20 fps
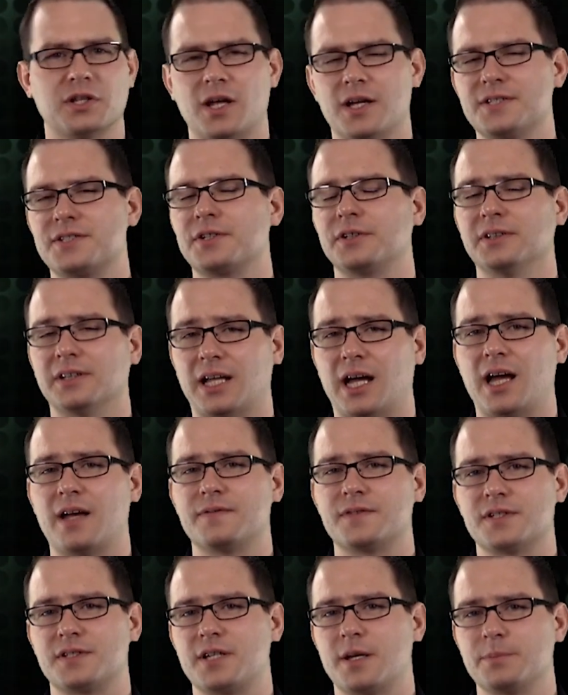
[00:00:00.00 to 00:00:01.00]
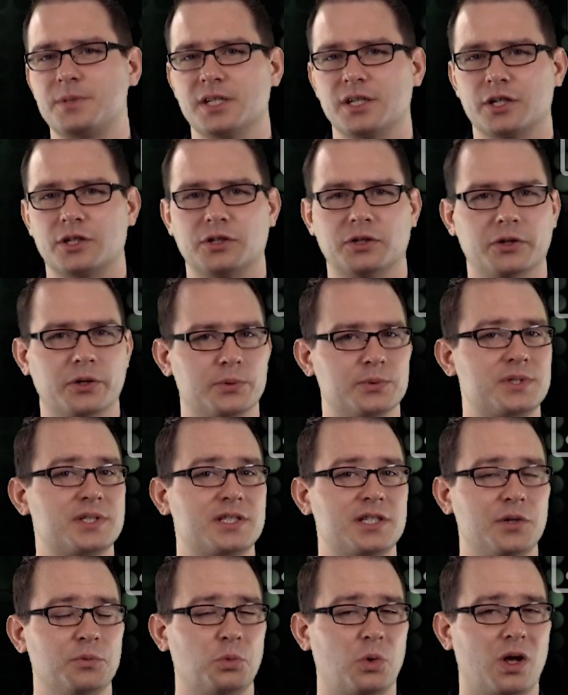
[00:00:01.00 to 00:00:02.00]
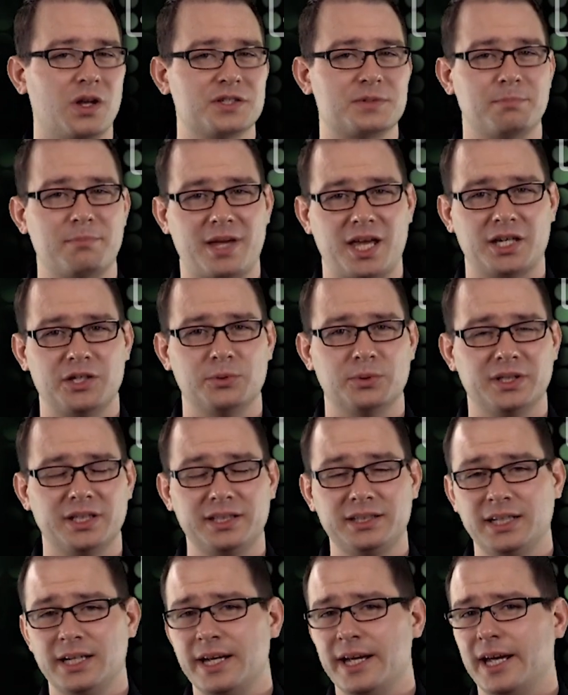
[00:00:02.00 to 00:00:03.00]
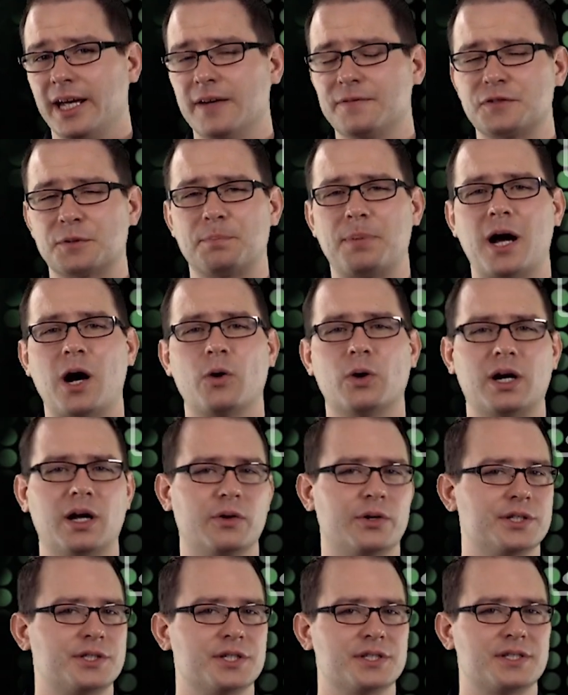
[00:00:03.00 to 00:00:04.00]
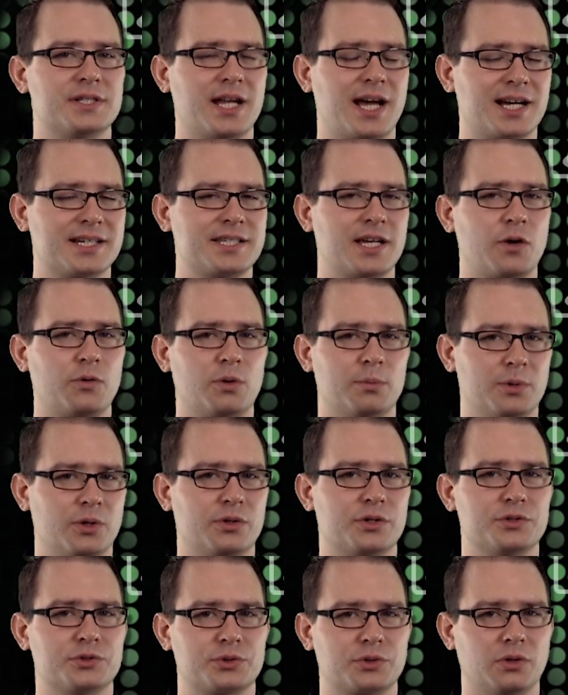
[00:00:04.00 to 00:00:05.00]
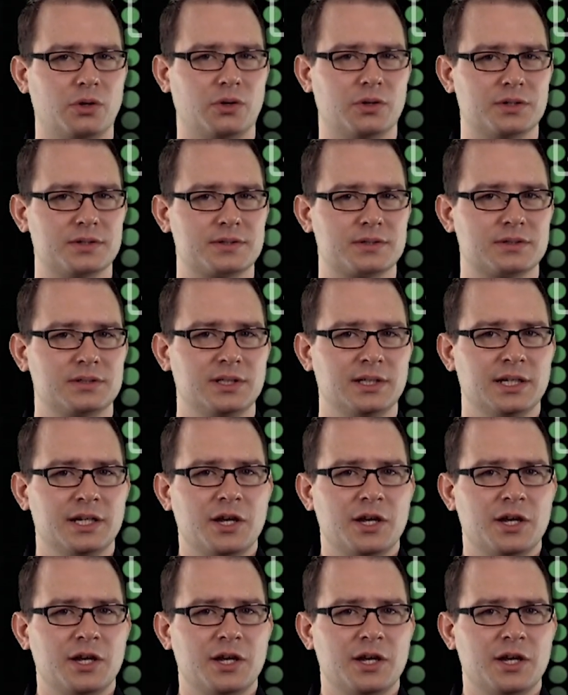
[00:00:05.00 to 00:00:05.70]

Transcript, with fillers: lost their lives attempting to close seawalls manually after power outages knocked out remote controls.